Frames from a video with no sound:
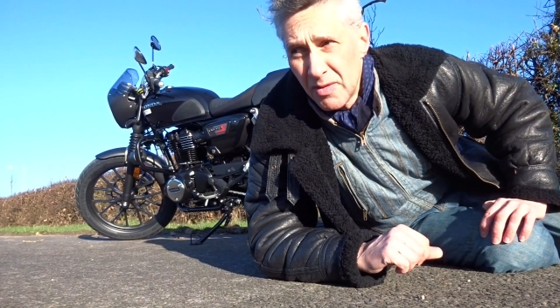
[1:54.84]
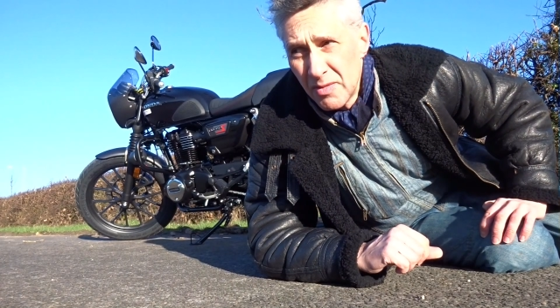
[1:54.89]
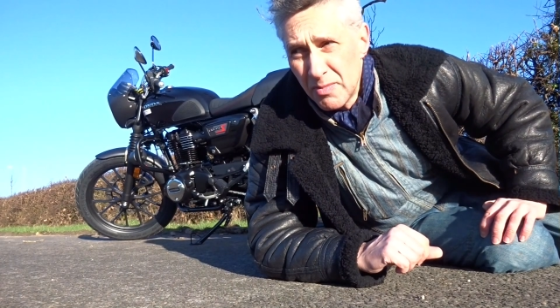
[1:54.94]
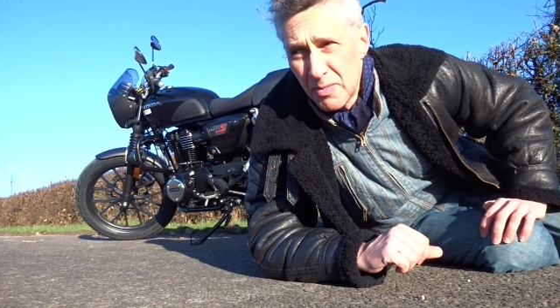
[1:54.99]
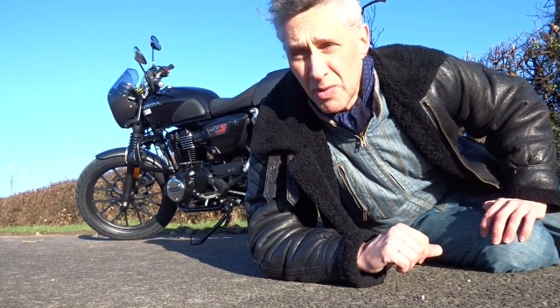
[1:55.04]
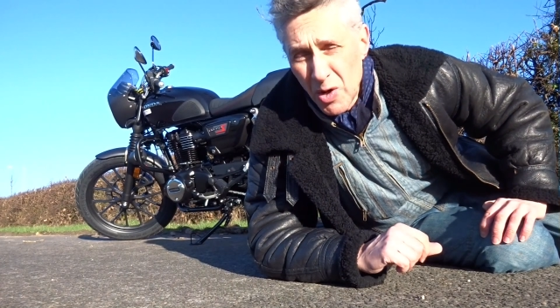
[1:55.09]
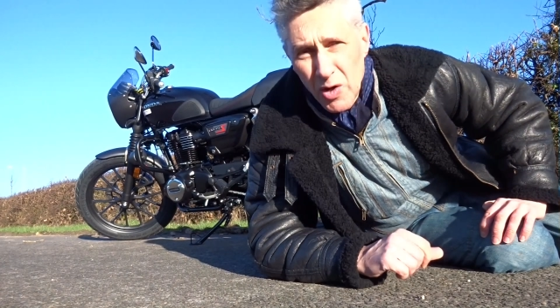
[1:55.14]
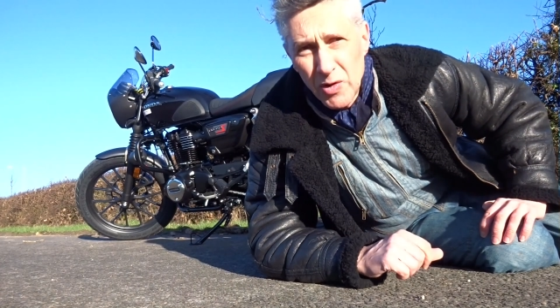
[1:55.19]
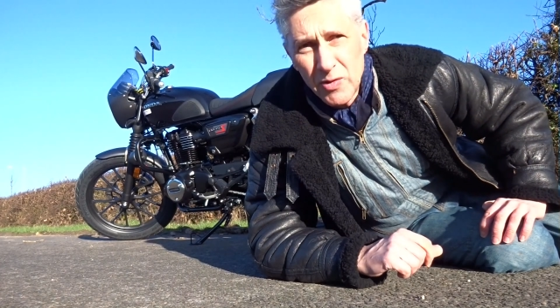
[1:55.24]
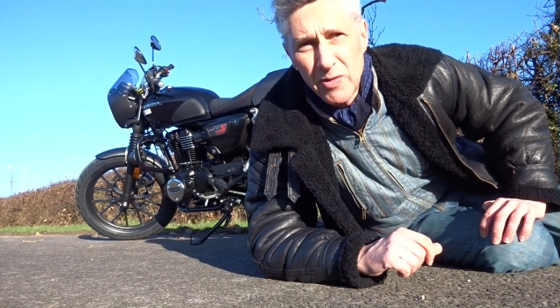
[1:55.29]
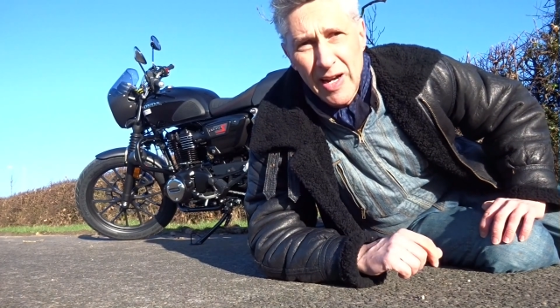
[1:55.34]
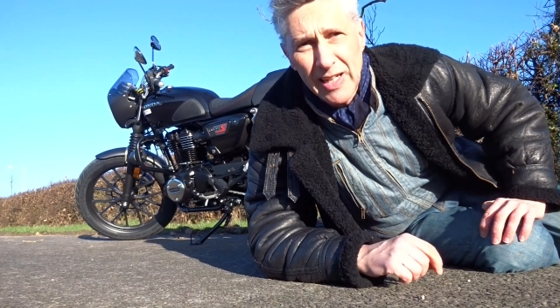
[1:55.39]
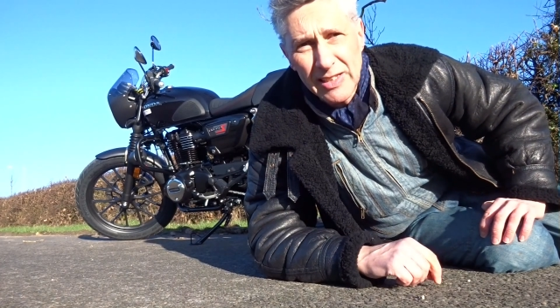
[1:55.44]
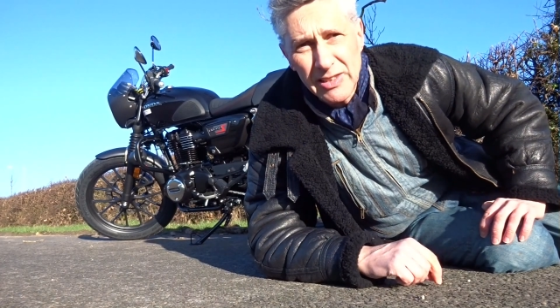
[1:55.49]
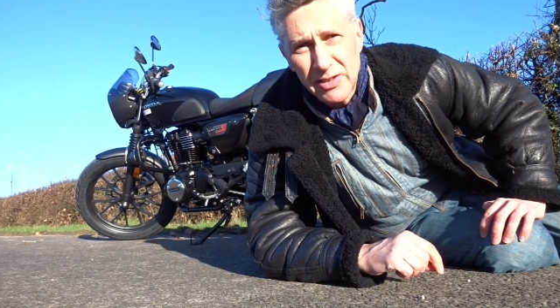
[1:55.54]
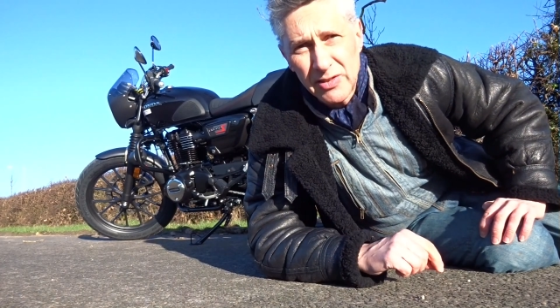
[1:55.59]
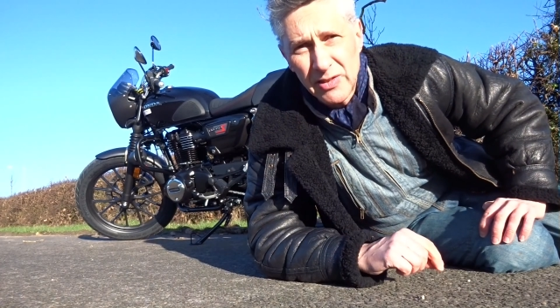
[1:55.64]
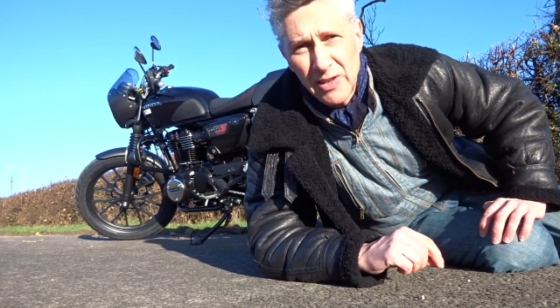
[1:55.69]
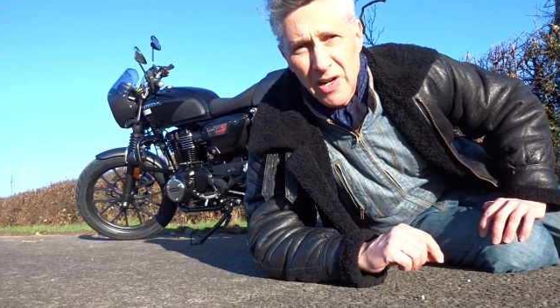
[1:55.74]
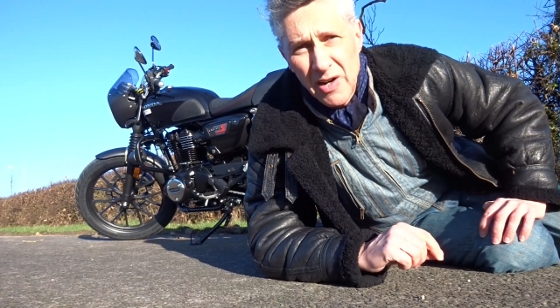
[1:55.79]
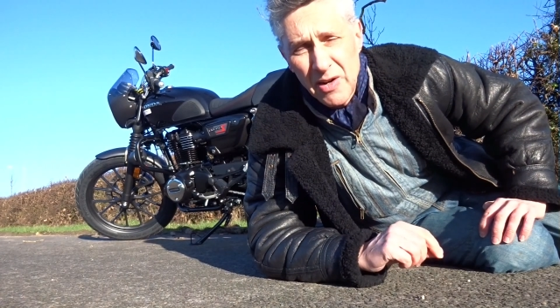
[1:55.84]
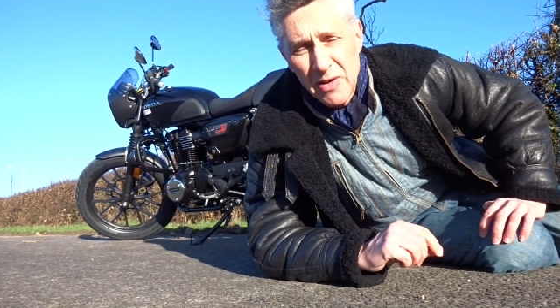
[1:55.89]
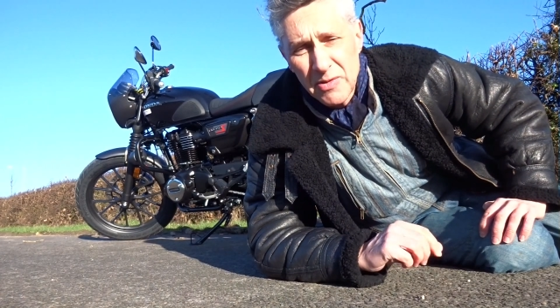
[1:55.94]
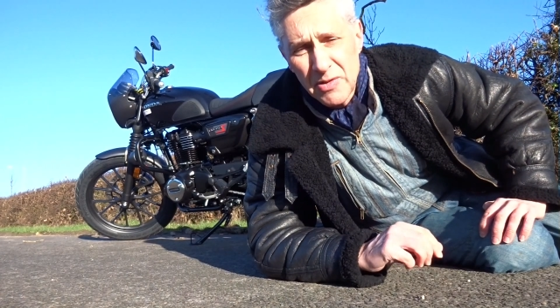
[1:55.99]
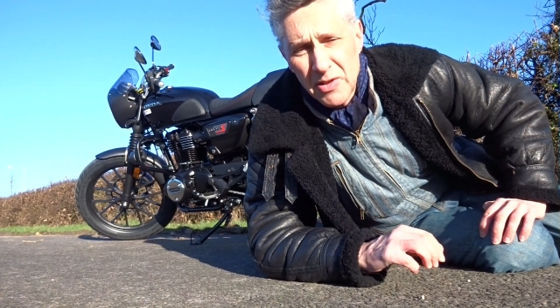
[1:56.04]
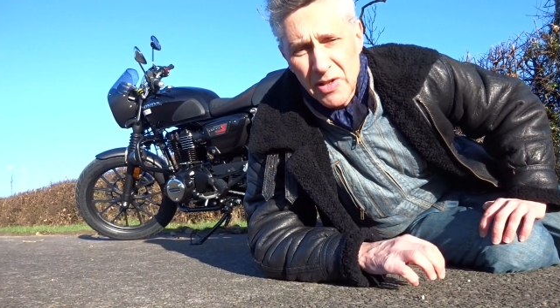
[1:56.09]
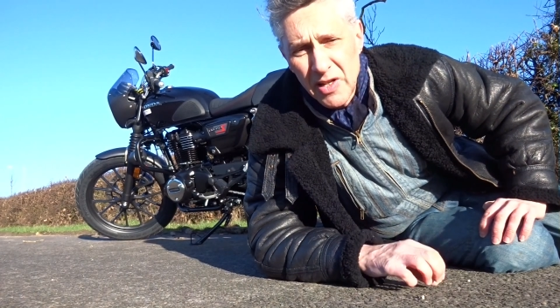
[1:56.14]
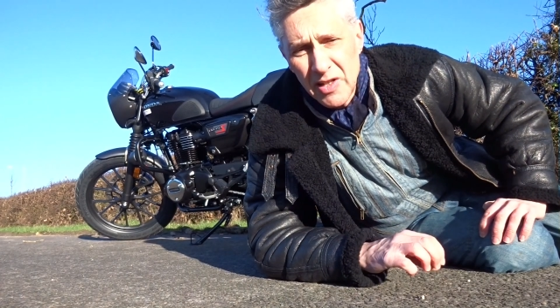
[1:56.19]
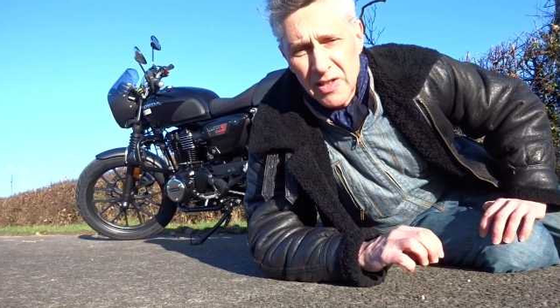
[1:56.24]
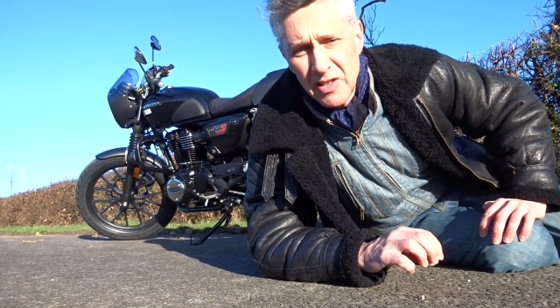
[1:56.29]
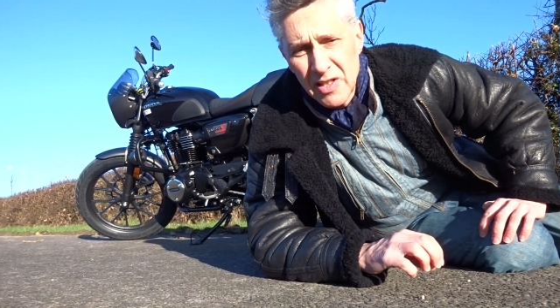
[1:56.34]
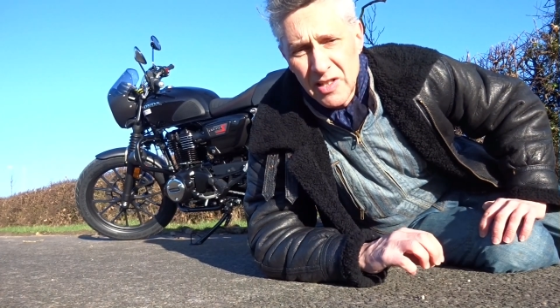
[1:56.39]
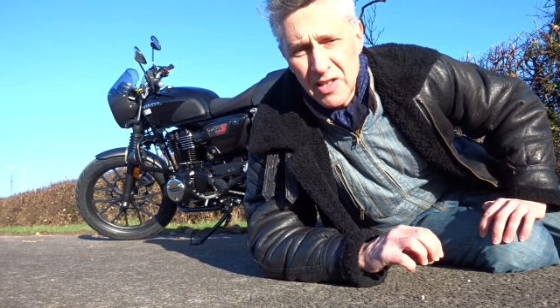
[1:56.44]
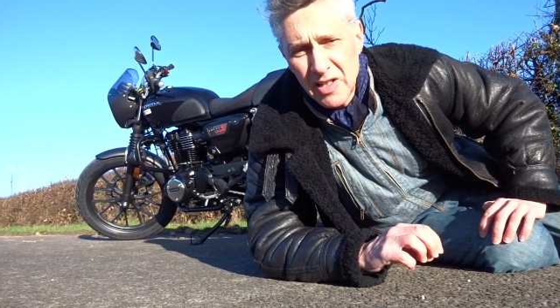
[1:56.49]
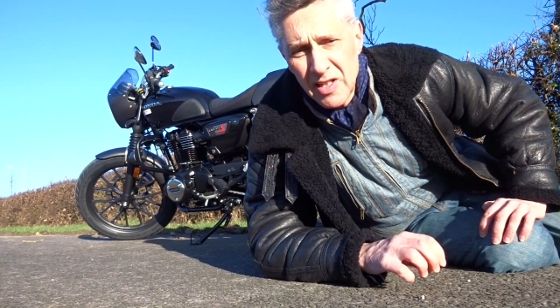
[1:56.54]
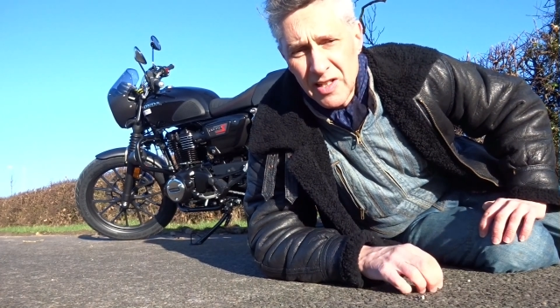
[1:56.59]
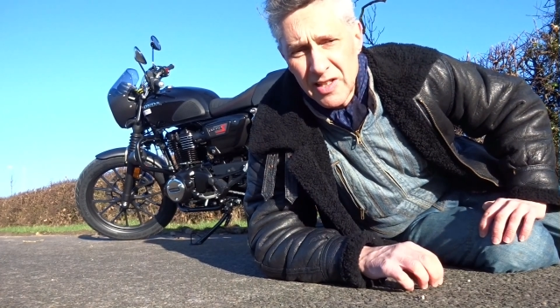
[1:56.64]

More retro than